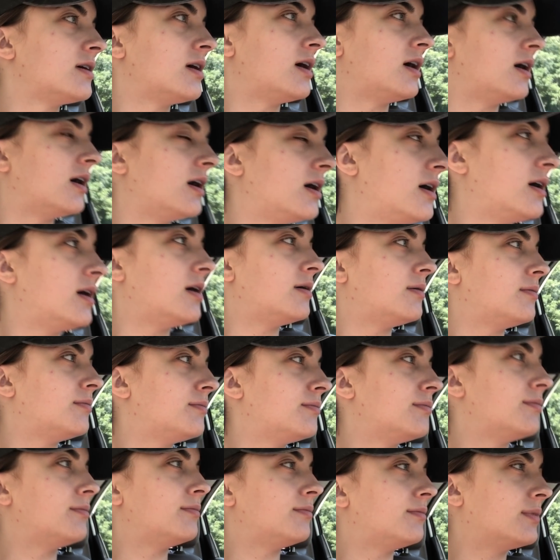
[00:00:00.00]

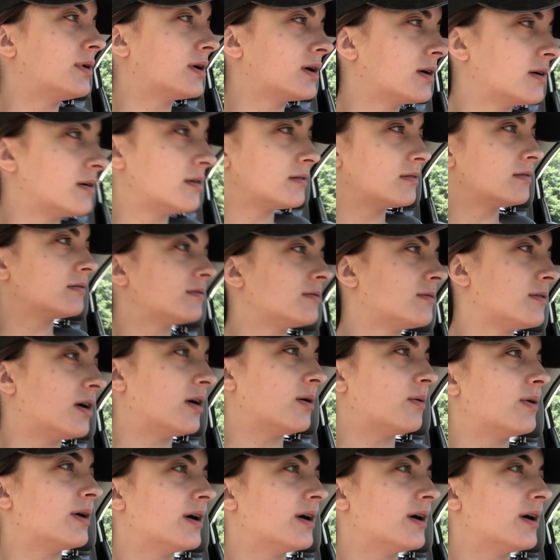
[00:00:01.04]
Um, oh,